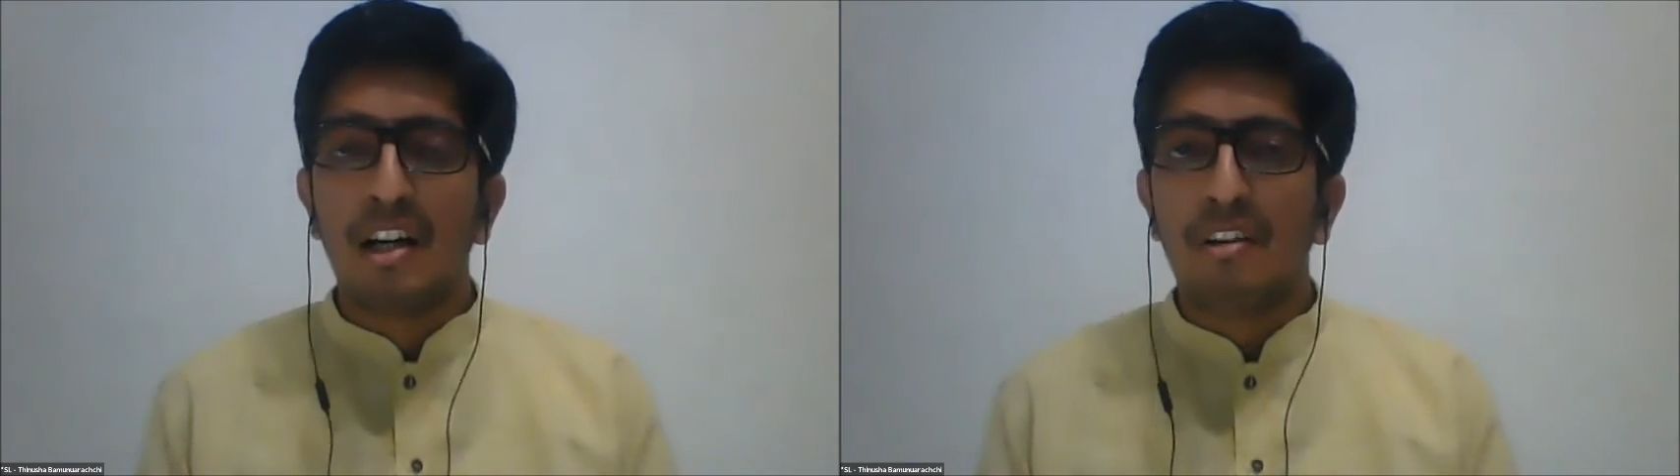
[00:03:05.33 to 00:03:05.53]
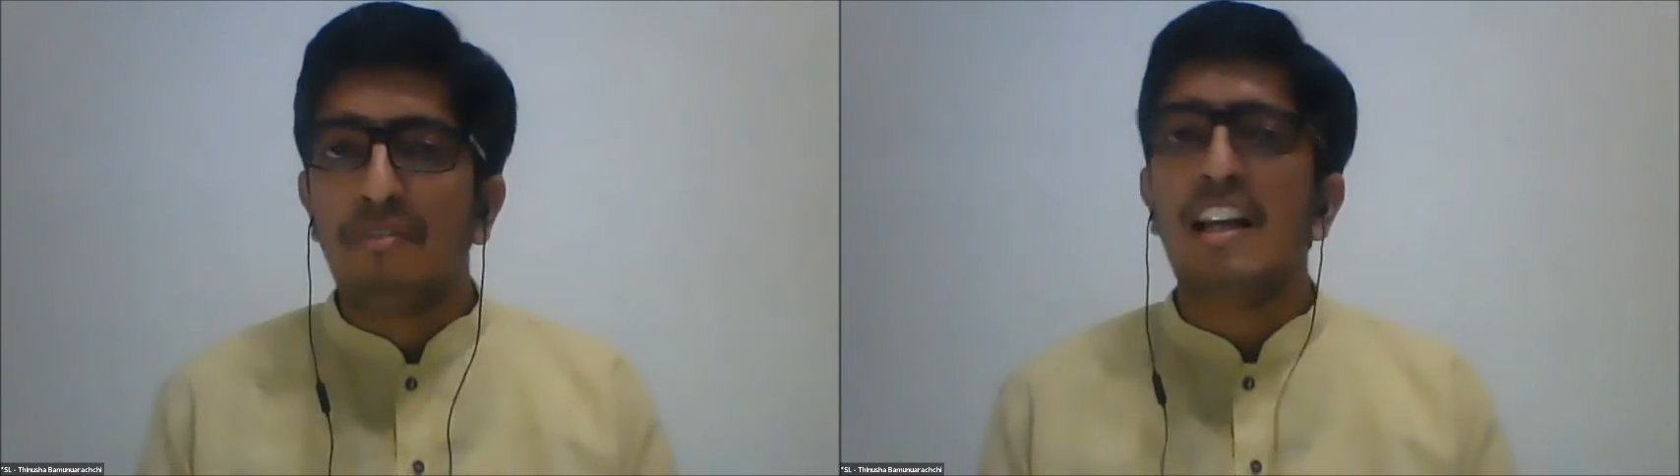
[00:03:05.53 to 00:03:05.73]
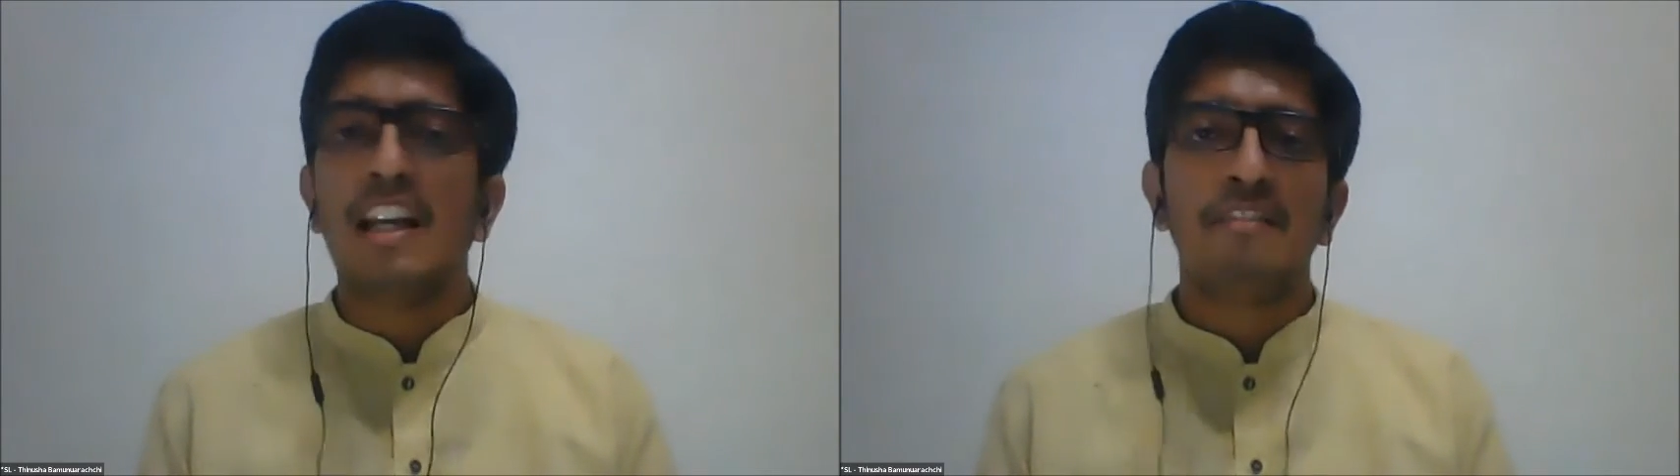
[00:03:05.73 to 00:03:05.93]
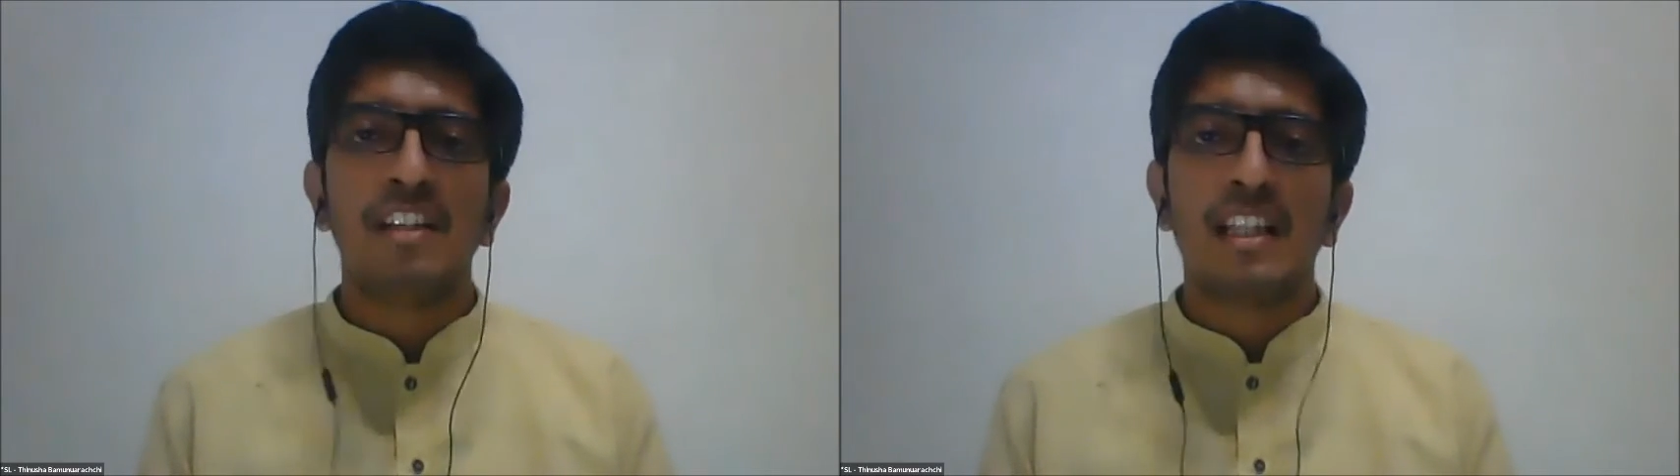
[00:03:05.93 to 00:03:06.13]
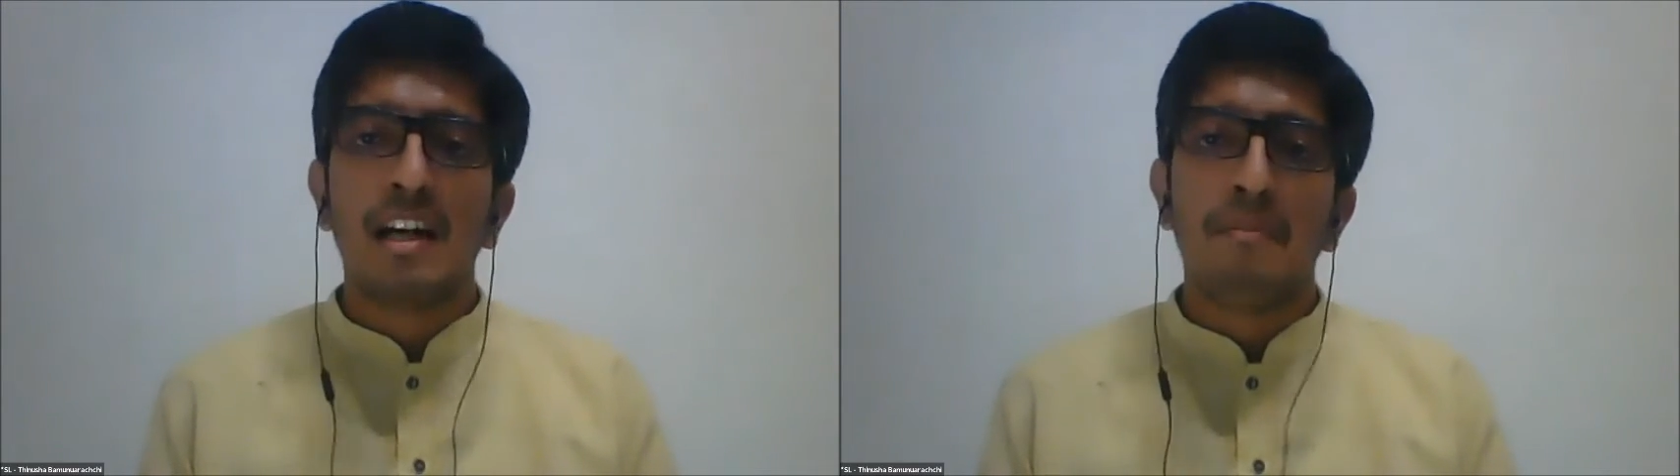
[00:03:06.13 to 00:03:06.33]
filled
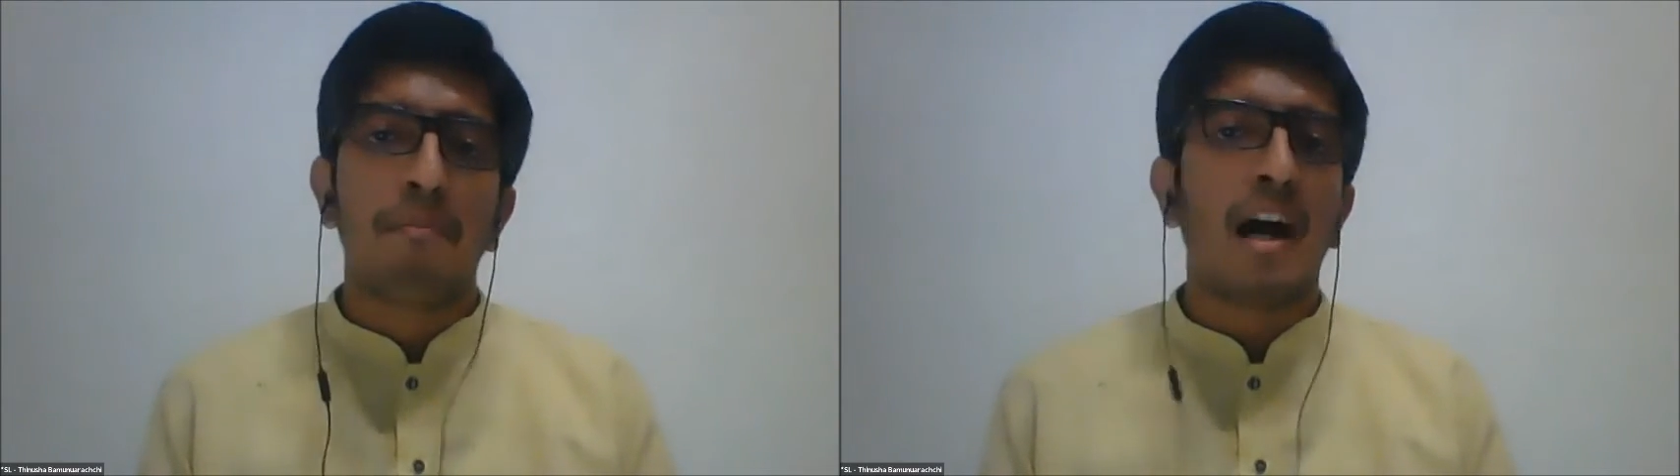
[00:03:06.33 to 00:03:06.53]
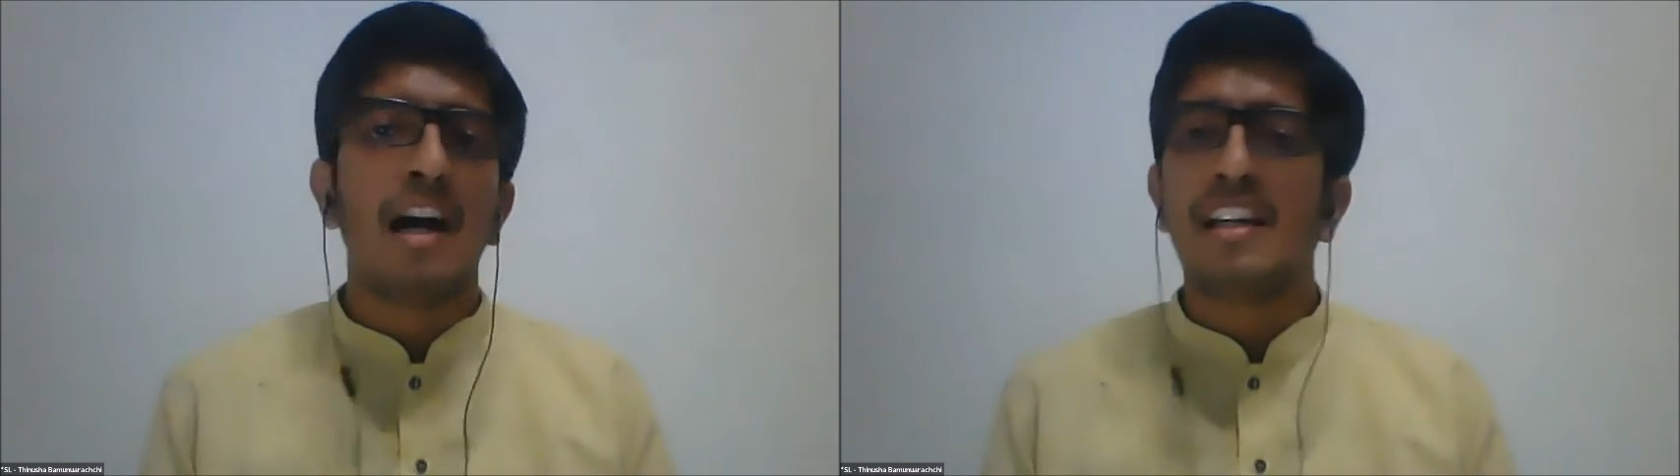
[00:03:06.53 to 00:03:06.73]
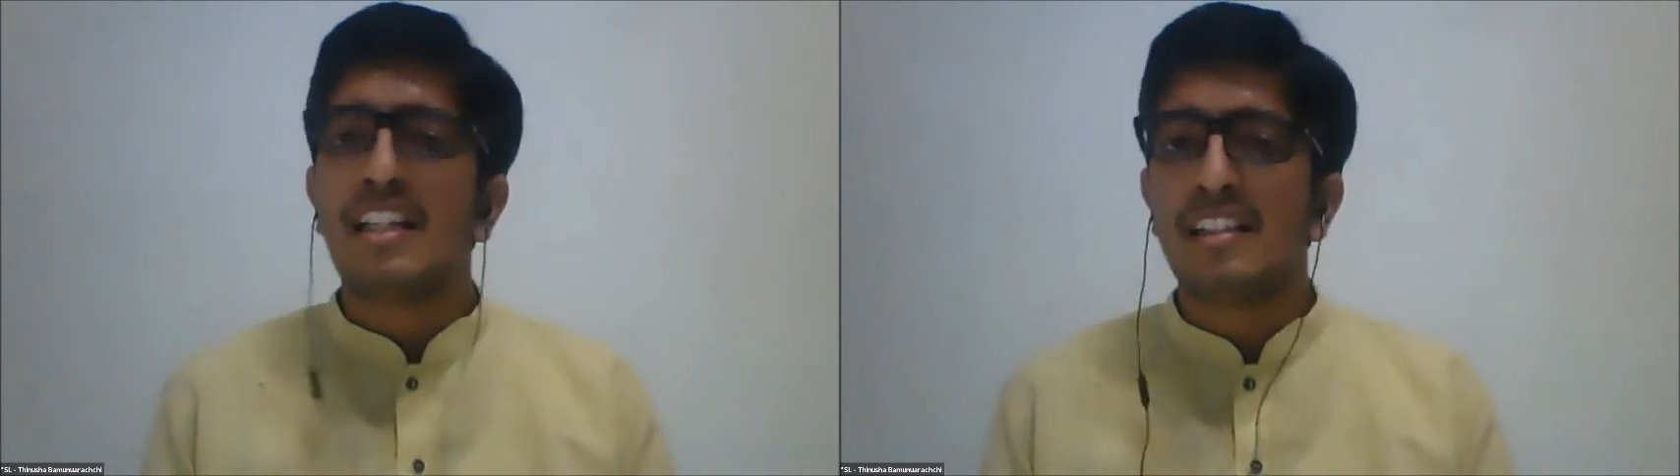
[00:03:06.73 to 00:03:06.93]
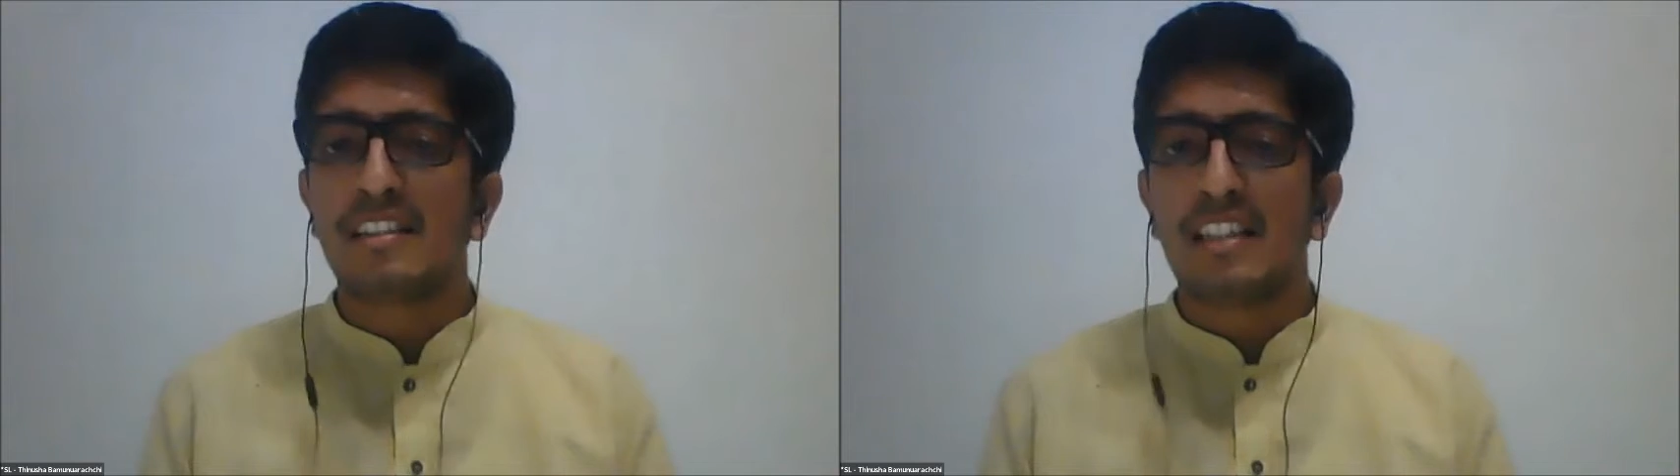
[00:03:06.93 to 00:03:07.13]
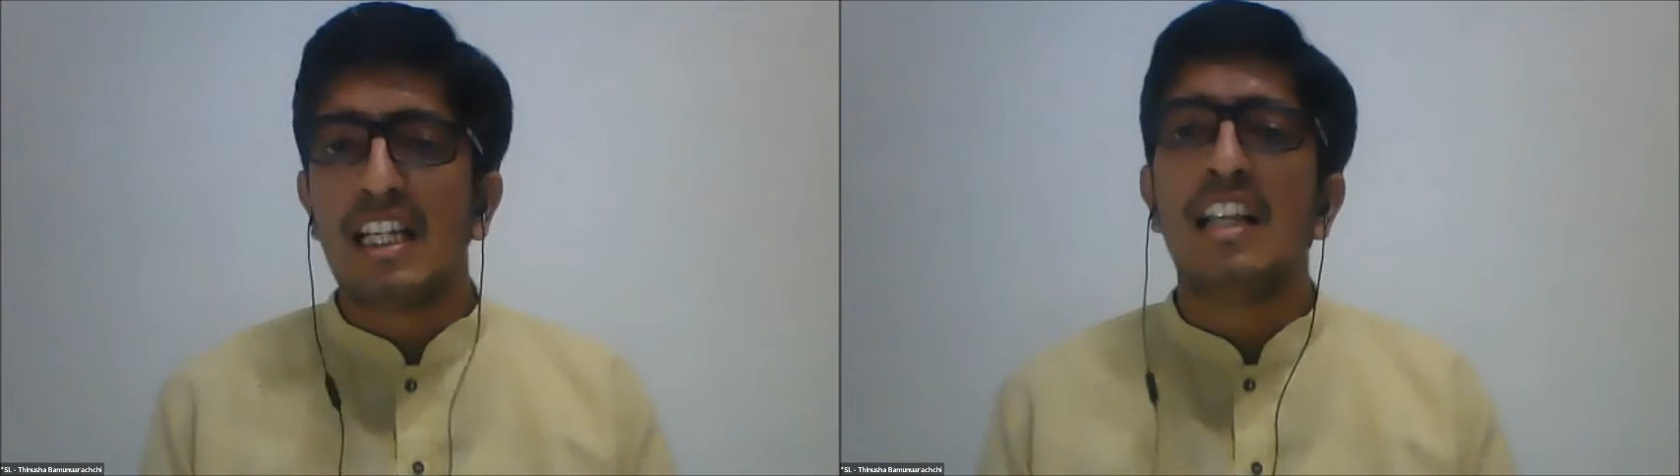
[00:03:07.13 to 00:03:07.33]
with pioneers
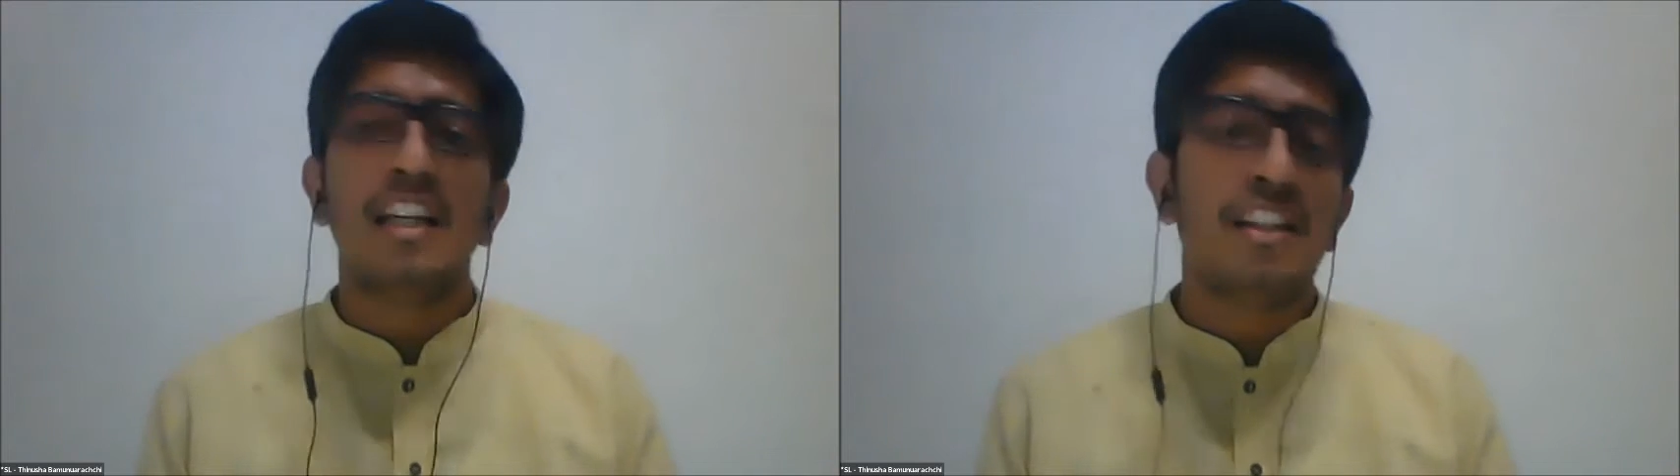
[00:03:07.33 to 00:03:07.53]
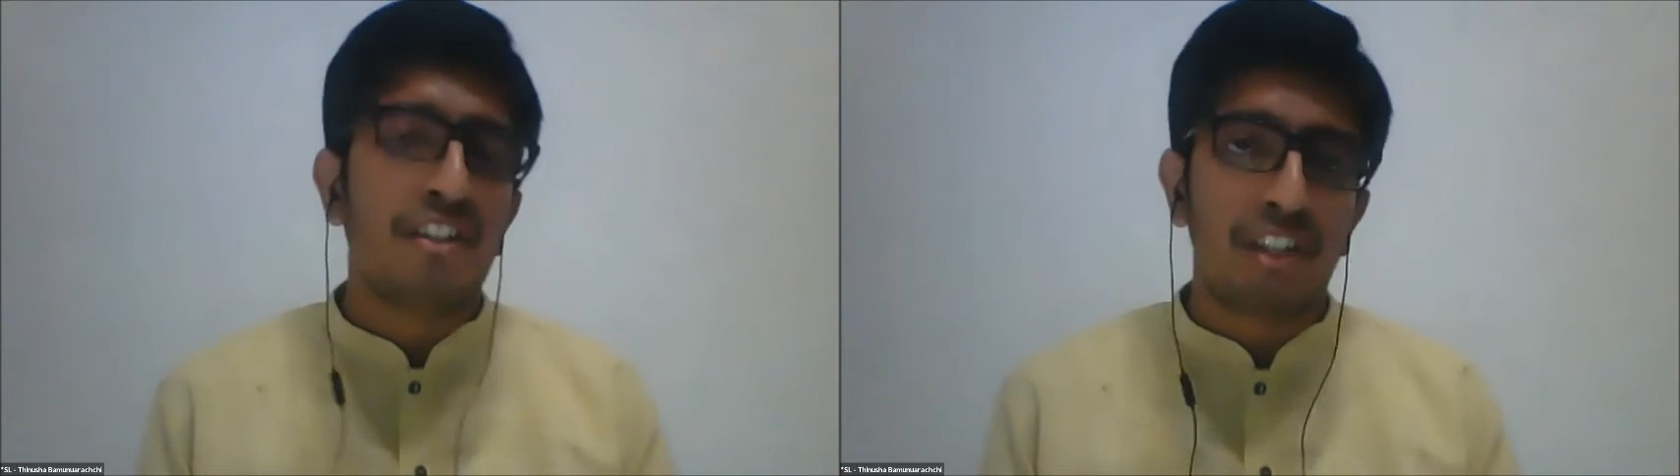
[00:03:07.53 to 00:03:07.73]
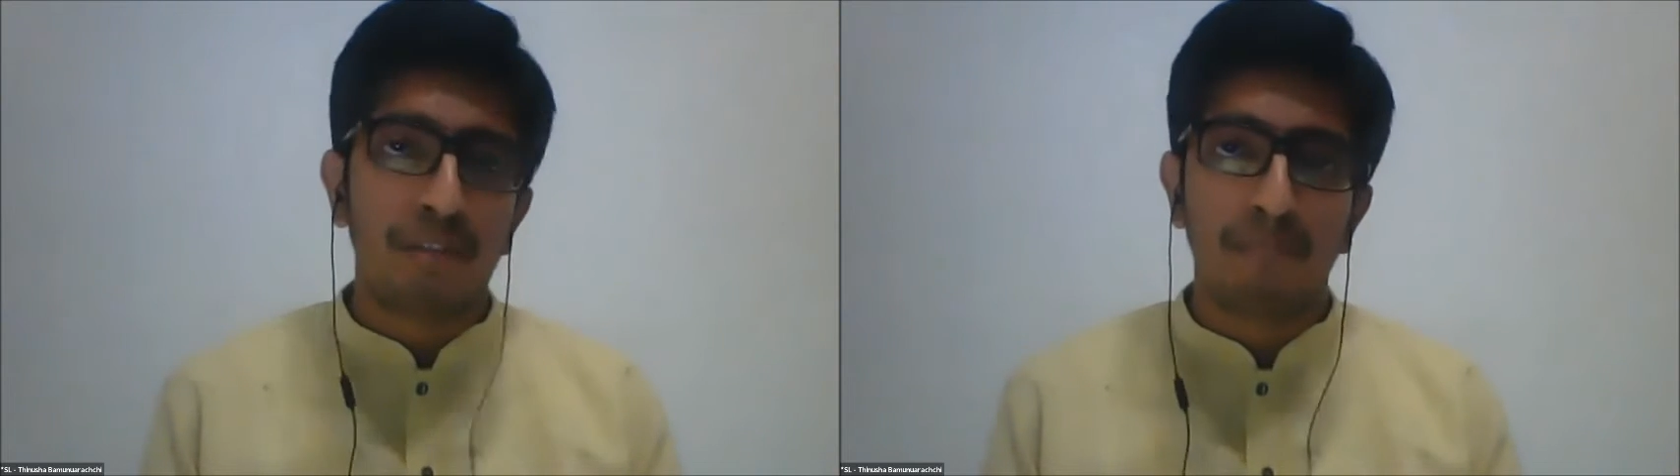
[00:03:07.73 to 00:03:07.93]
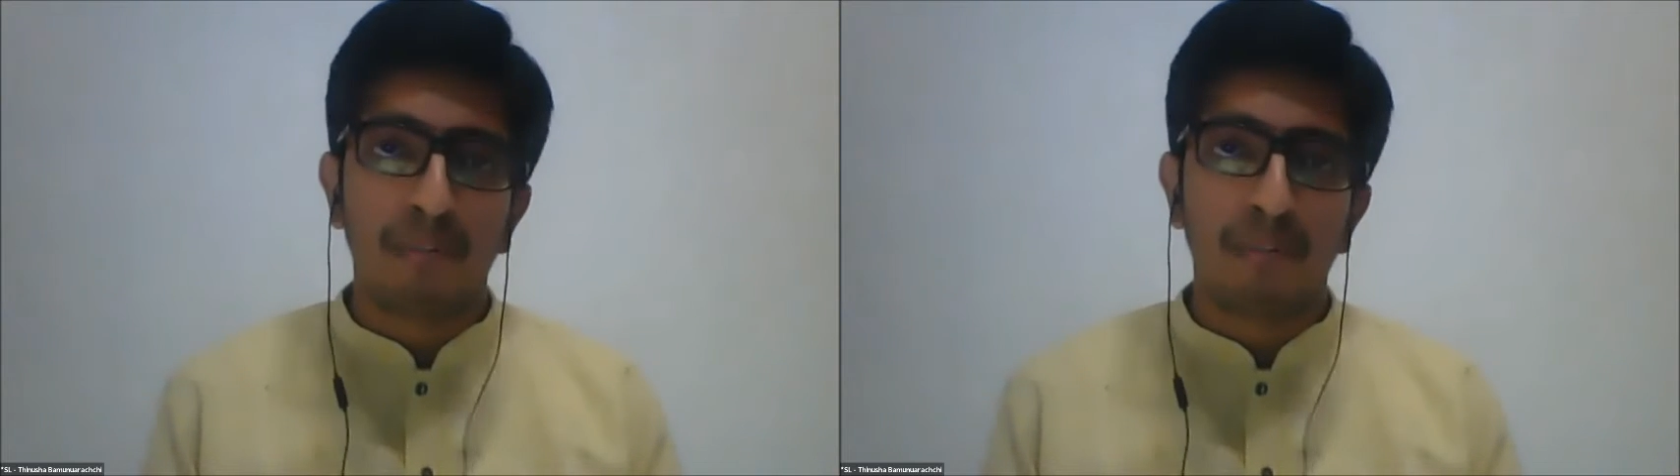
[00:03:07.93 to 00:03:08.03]
in leadership